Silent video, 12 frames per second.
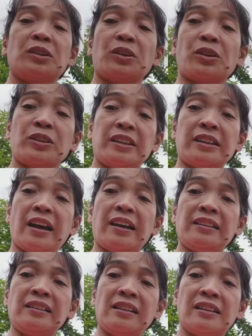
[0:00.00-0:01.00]

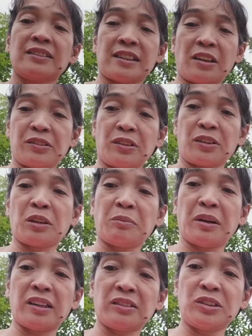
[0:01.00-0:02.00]
Coronadal, South
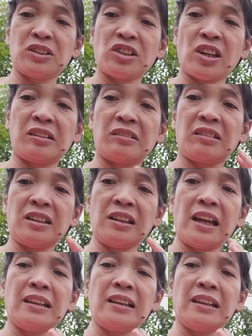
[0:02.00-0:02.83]
Cotabato in general.